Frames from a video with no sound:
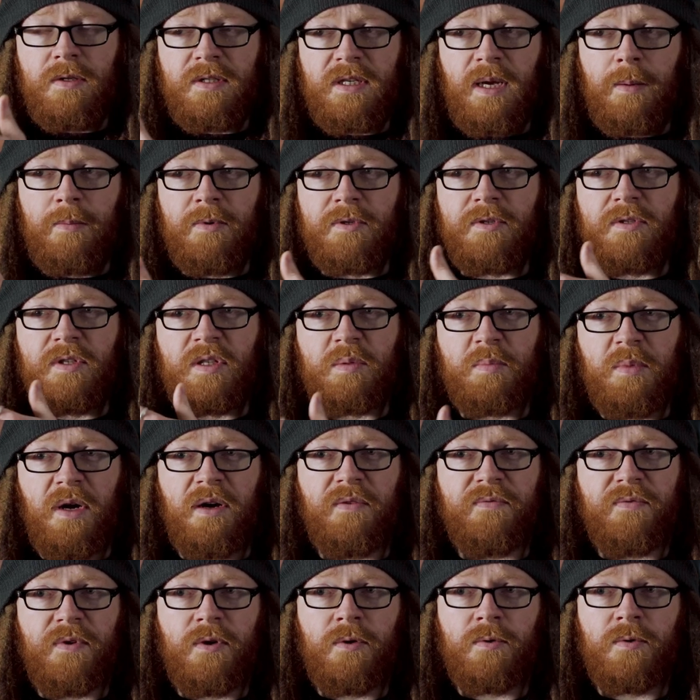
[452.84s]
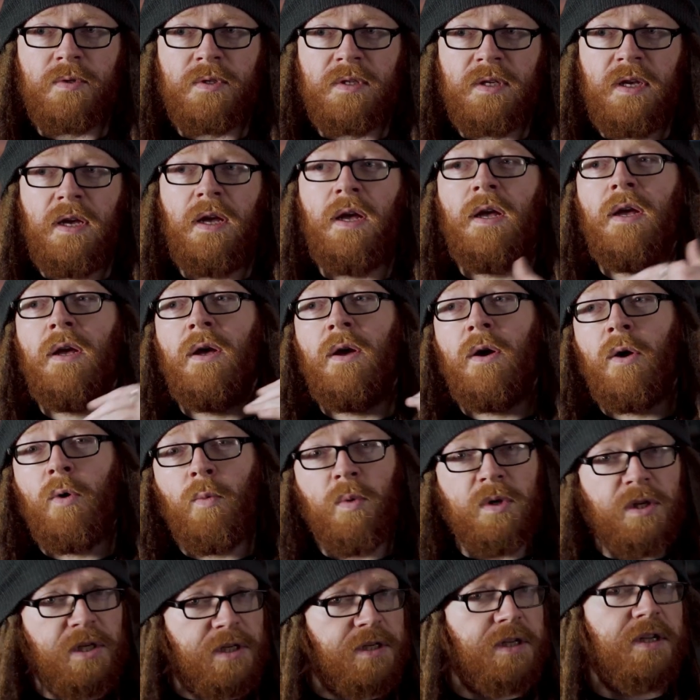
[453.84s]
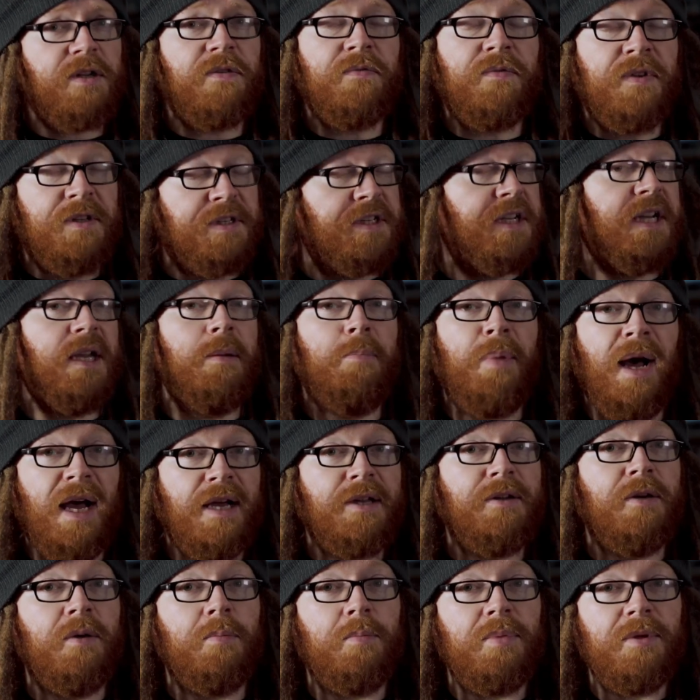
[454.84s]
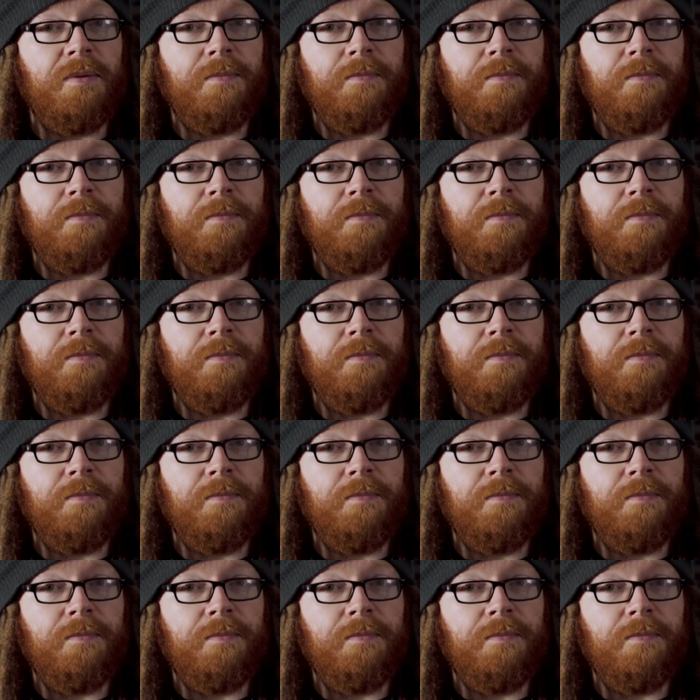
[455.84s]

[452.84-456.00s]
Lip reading: on tablets and smartphones, we're just going to physically back up.